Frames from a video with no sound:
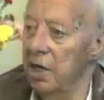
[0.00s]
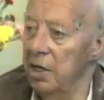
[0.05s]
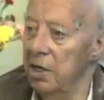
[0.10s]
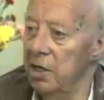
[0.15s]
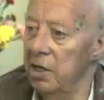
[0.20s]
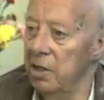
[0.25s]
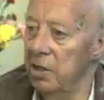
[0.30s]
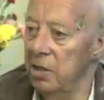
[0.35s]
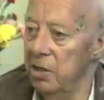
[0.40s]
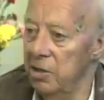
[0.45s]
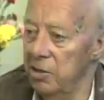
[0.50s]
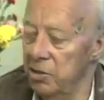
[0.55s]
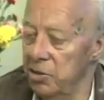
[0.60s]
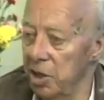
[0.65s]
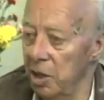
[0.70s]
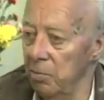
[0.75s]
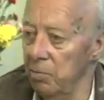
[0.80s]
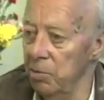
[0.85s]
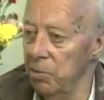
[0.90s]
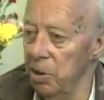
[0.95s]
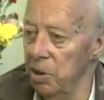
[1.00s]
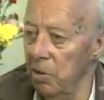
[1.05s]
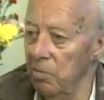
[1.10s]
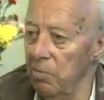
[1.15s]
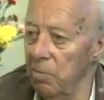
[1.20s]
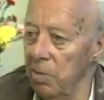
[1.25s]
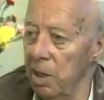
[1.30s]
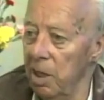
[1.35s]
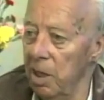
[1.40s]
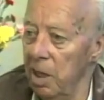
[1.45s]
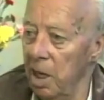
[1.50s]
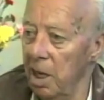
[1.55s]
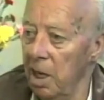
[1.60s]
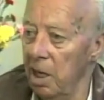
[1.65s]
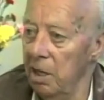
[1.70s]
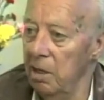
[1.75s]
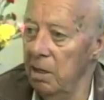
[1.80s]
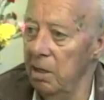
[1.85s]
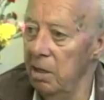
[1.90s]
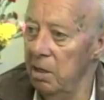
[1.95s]
And they jumped on
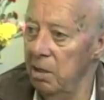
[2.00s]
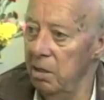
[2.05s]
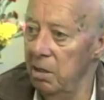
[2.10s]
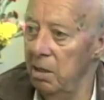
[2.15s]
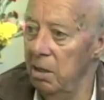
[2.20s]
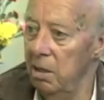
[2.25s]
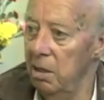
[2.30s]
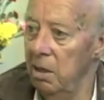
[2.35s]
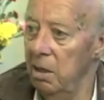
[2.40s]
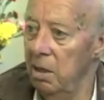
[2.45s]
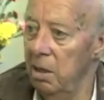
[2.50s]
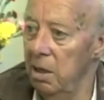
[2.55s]
me and